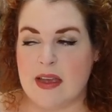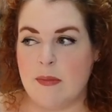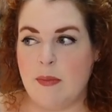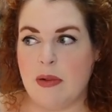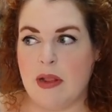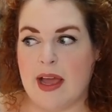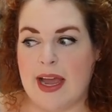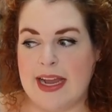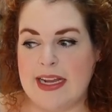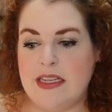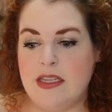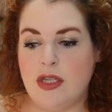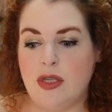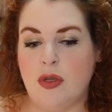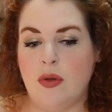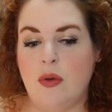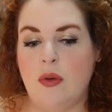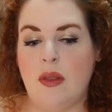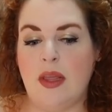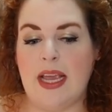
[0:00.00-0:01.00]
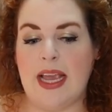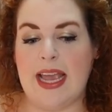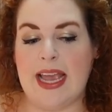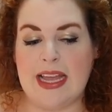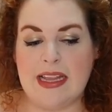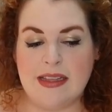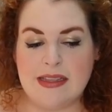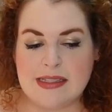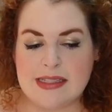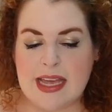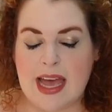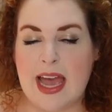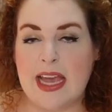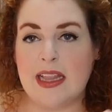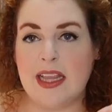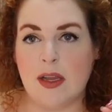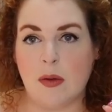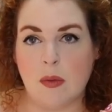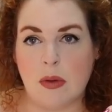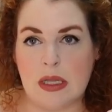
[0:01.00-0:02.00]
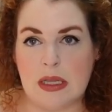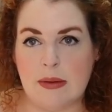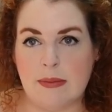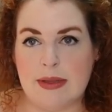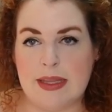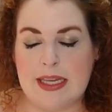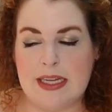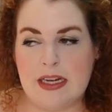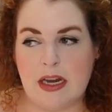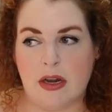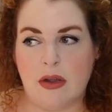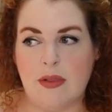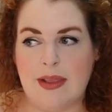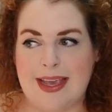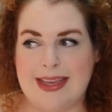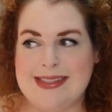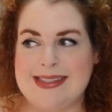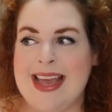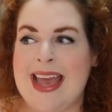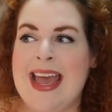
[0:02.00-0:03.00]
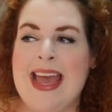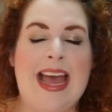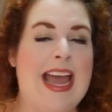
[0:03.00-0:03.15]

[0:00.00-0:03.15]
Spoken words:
applied to the inside, like really, really narrow lace.